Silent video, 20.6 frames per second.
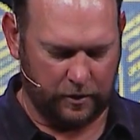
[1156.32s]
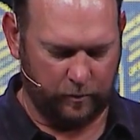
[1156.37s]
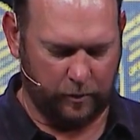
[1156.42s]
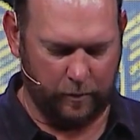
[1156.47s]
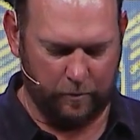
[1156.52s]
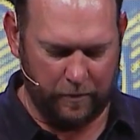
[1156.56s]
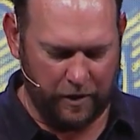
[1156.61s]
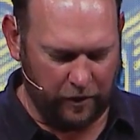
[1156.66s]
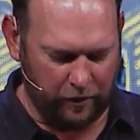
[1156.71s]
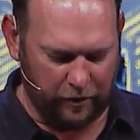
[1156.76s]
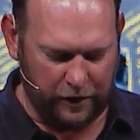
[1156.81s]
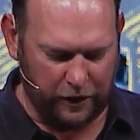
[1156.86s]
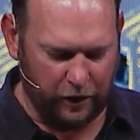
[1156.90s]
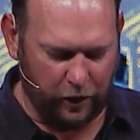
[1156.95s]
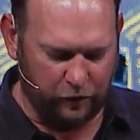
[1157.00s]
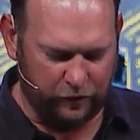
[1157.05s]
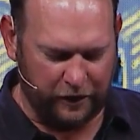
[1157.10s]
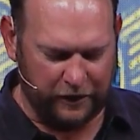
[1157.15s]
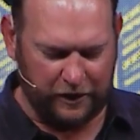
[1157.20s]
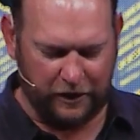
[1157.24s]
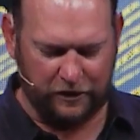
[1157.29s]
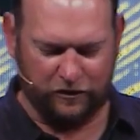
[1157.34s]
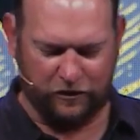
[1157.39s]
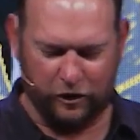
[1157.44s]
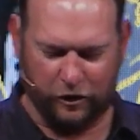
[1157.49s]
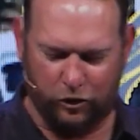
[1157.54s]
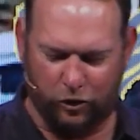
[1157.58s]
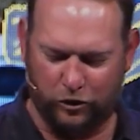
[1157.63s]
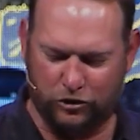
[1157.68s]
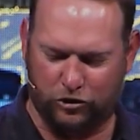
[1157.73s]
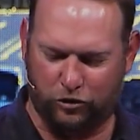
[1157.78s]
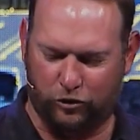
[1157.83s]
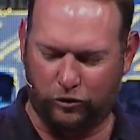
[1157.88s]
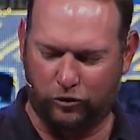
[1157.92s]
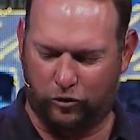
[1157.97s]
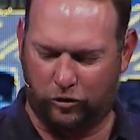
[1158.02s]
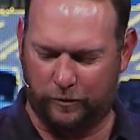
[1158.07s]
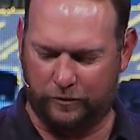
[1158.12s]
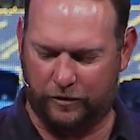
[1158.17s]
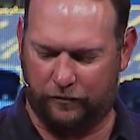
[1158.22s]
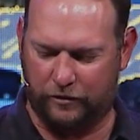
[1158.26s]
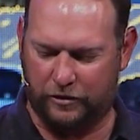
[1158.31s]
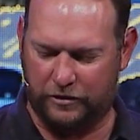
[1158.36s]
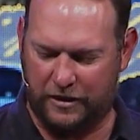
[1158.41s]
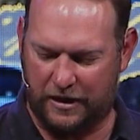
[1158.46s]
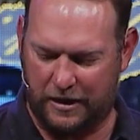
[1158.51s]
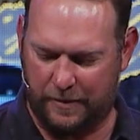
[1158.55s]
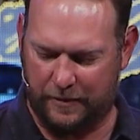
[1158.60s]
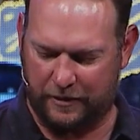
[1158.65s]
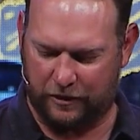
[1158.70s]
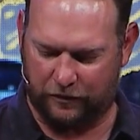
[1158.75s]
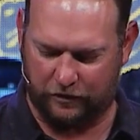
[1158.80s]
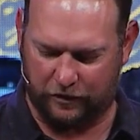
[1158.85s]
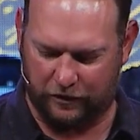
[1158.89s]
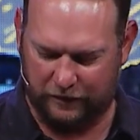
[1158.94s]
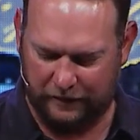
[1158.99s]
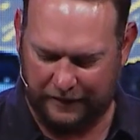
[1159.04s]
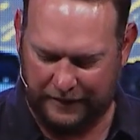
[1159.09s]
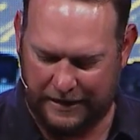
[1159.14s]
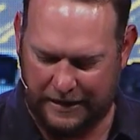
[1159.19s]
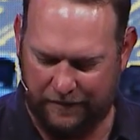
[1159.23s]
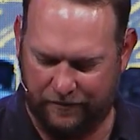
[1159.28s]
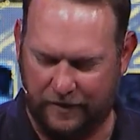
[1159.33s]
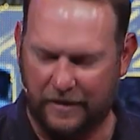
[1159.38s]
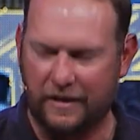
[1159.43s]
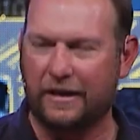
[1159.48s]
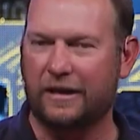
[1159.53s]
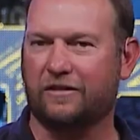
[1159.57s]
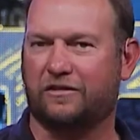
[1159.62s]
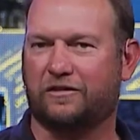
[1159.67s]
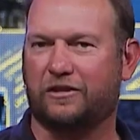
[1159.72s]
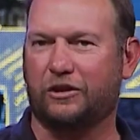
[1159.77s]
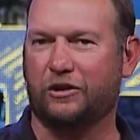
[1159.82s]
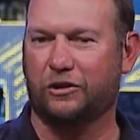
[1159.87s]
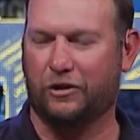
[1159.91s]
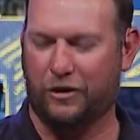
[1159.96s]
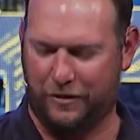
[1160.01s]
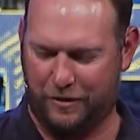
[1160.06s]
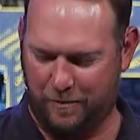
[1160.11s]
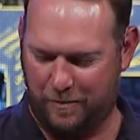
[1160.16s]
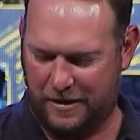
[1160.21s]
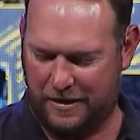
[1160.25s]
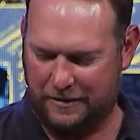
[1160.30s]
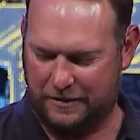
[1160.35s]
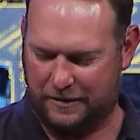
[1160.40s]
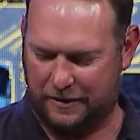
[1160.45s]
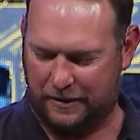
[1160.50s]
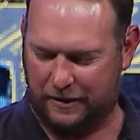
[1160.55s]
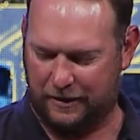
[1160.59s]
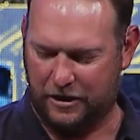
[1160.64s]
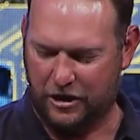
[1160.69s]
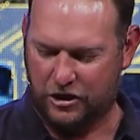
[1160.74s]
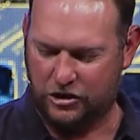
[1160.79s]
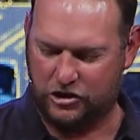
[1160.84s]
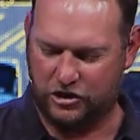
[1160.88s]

But Mary goes against the cultural norms of her day because her life is centered on the main thing.